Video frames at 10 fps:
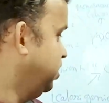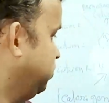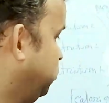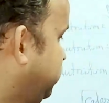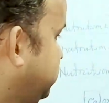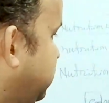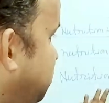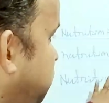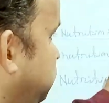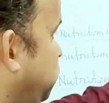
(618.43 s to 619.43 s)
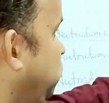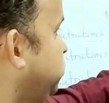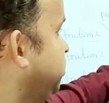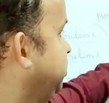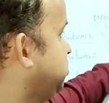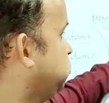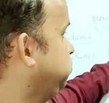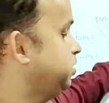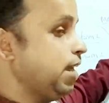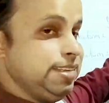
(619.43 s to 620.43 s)
So this type of foods needs to
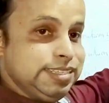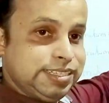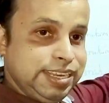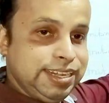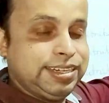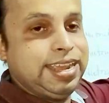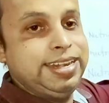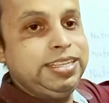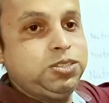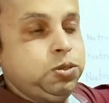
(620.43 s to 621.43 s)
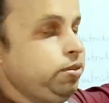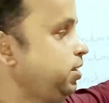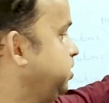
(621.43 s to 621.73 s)
be digested and needs to be